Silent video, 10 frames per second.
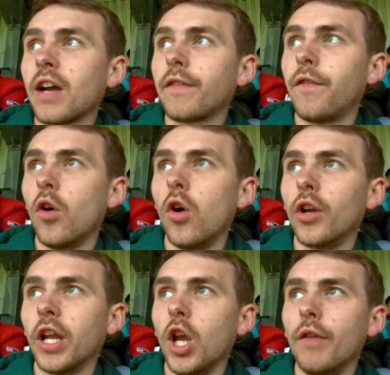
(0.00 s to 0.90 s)

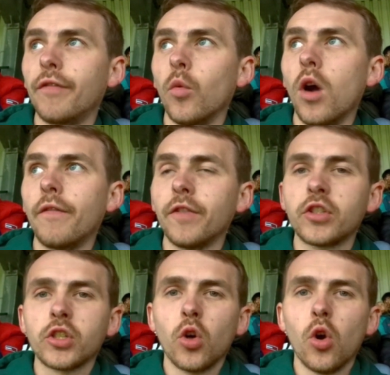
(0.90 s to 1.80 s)
I learned from Watford
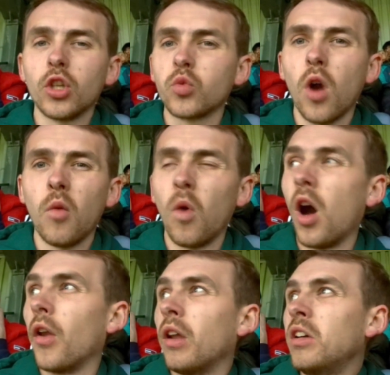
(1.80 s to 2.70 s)
scores. One
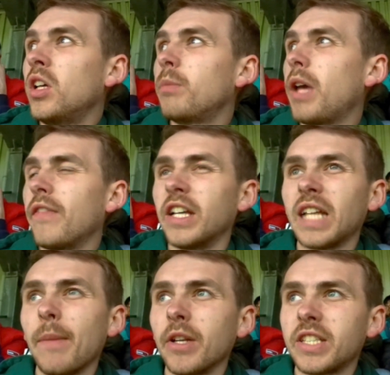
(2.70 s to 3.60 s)
one, bit of a
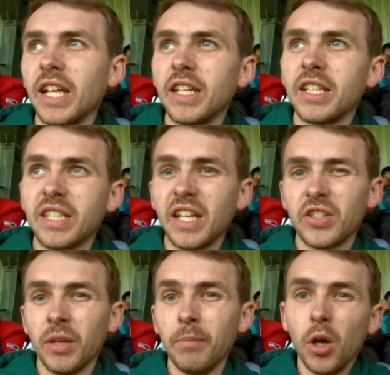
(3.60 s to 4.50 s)
damage end this
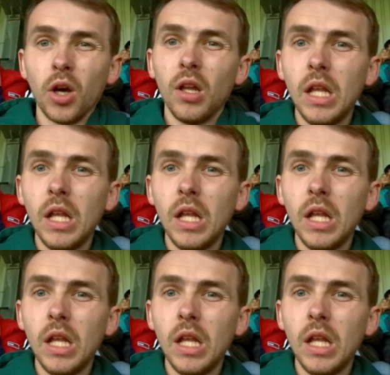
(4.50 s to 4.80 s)
season, but